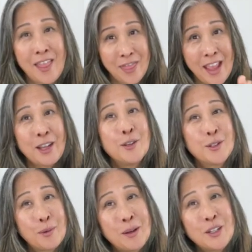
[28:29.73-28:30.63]
thank you
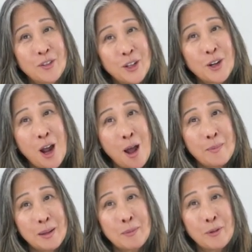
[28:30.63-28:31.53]
so much for your
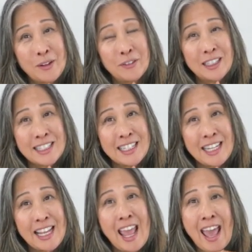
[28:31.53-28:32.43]
comment, Maria
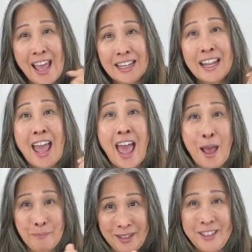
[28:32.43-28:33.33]
Felicity, and
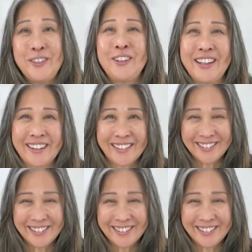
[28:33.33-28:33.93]
Happy New Year.